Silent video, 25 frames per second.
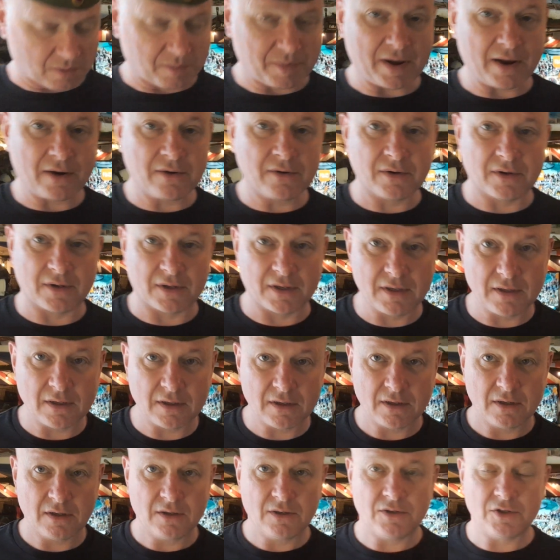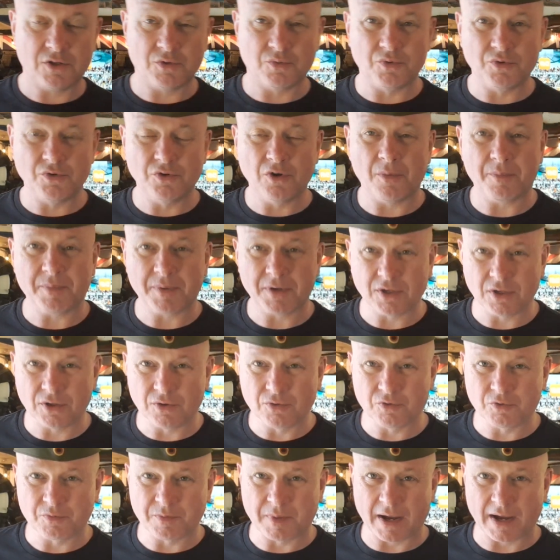apparently, this would not be
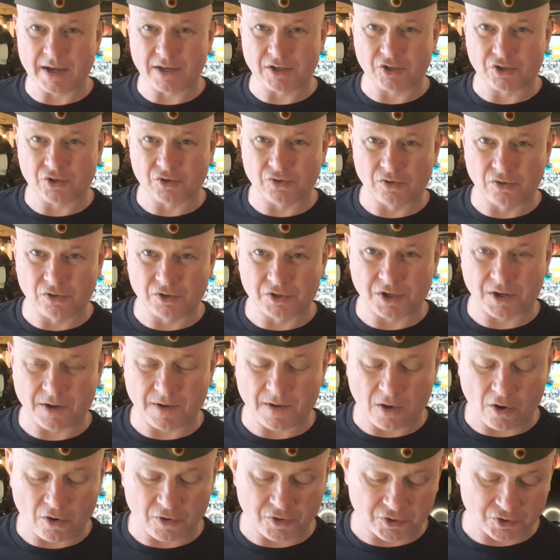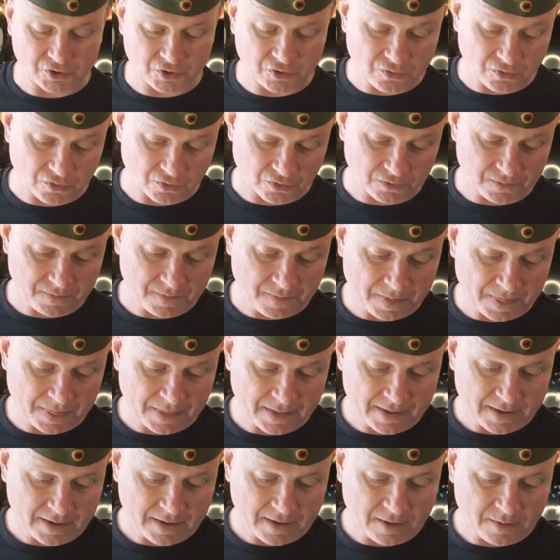used by a soldier on his own,
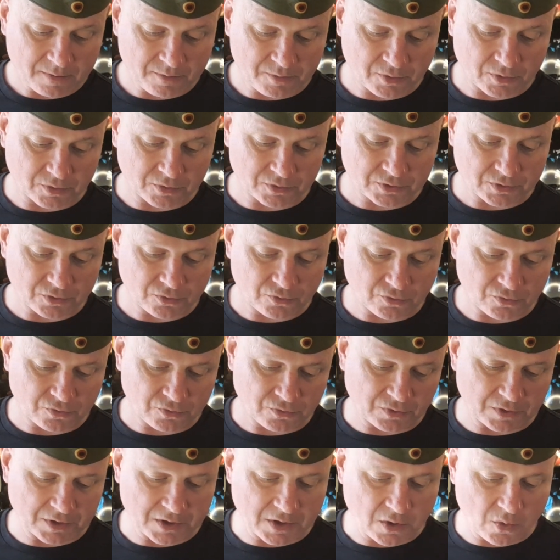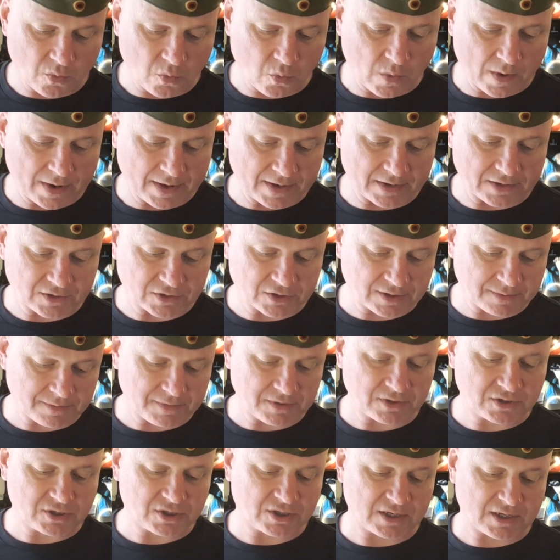but only when
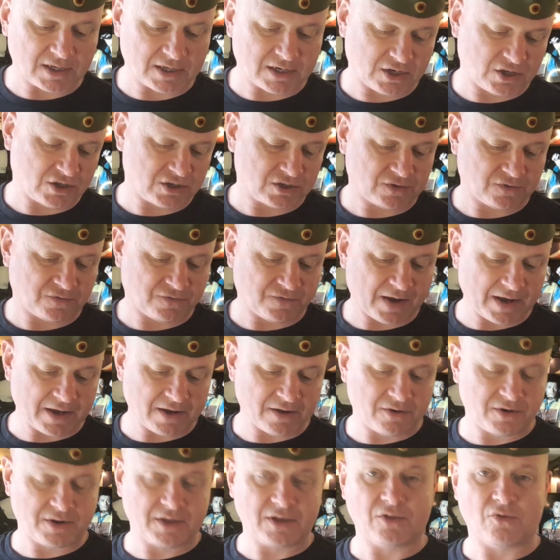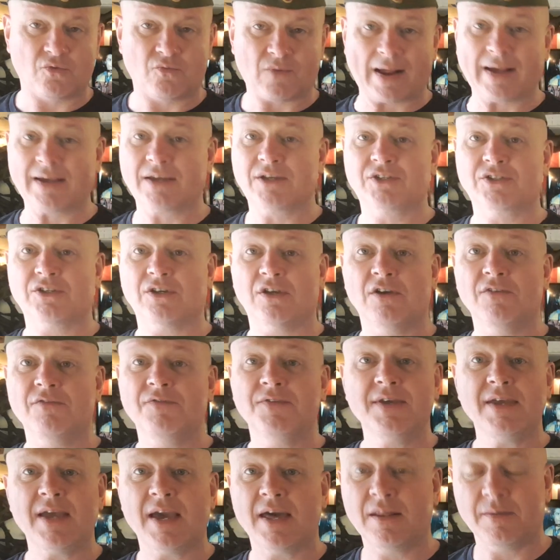simultaneous firing at ranks of
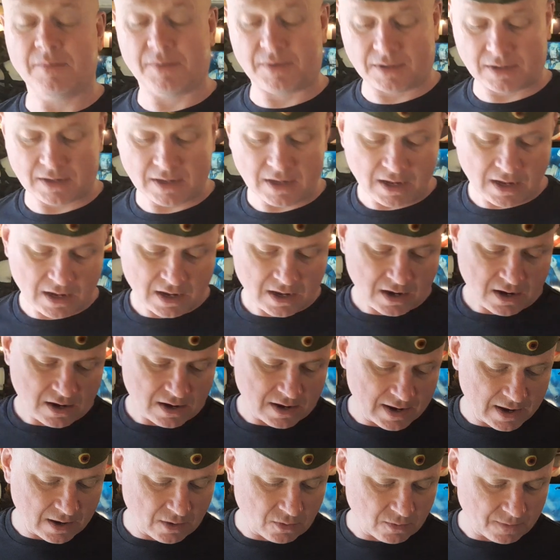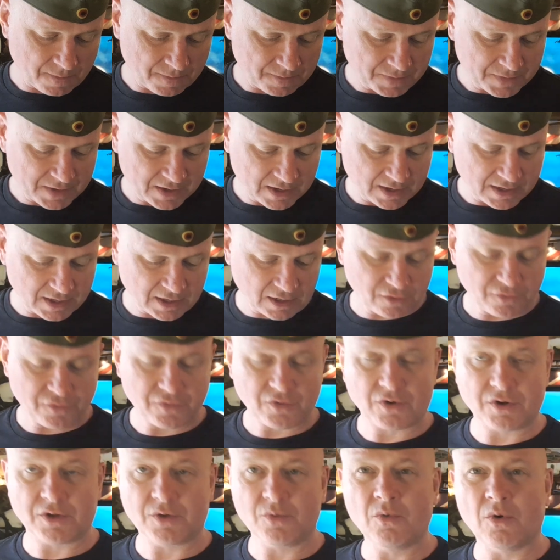the enemy. Now, in
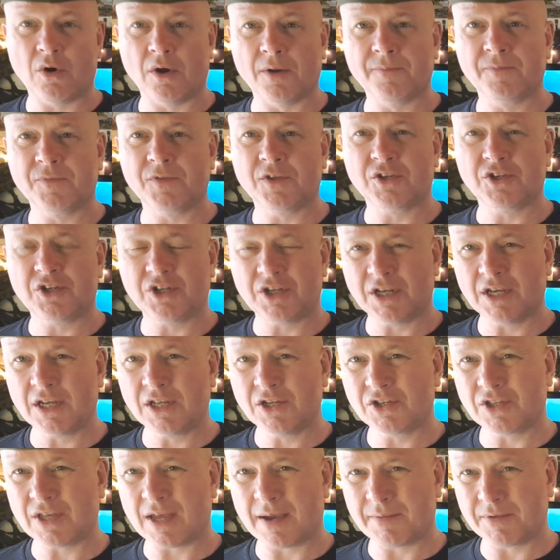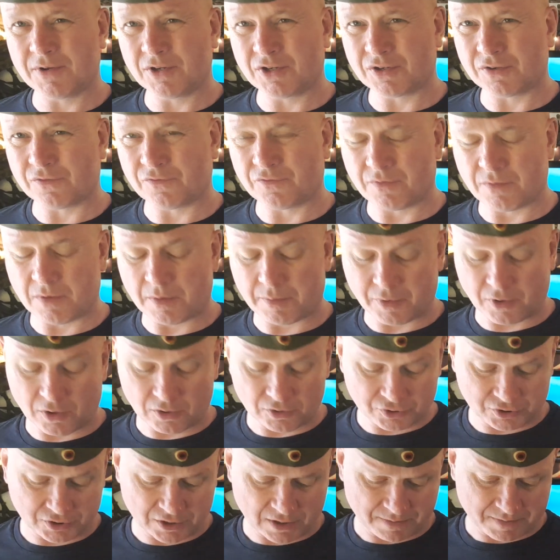1941, they changed the ammunition from a
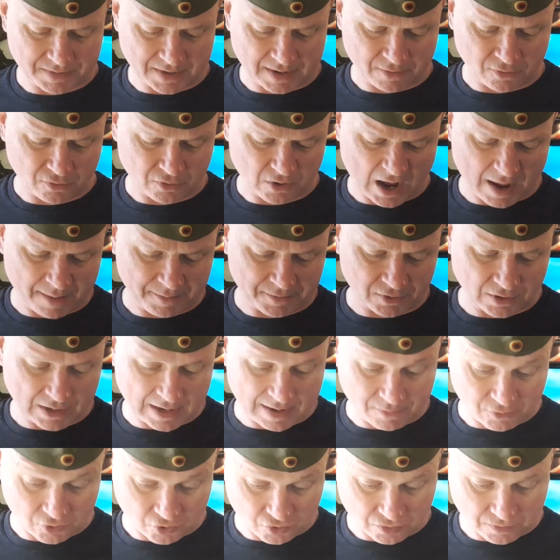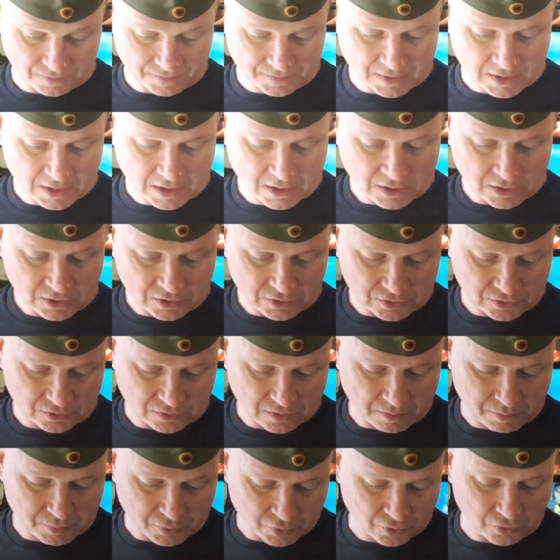ball-shaped ammo to
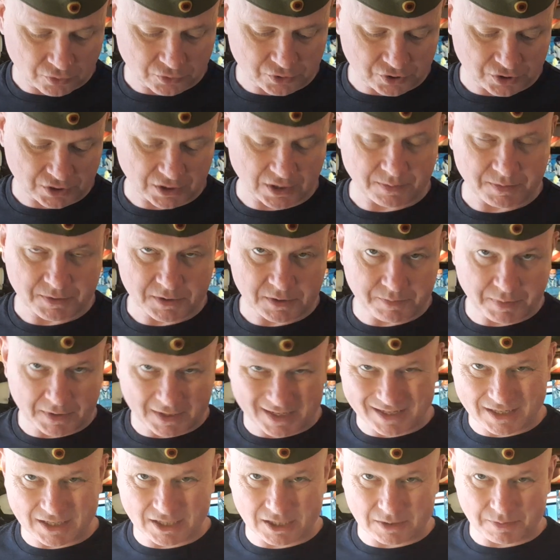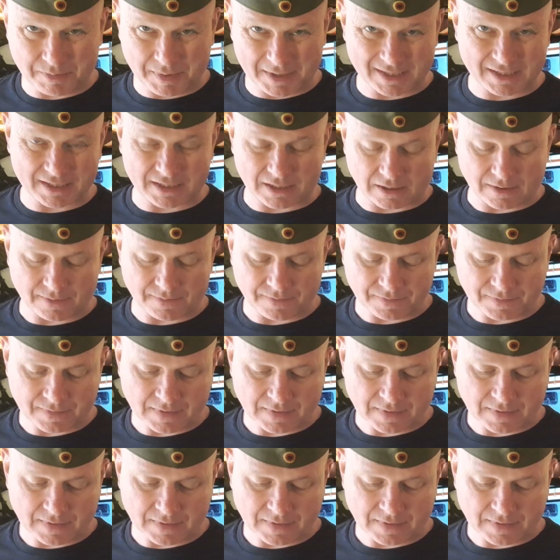a boat-shaped Spitzer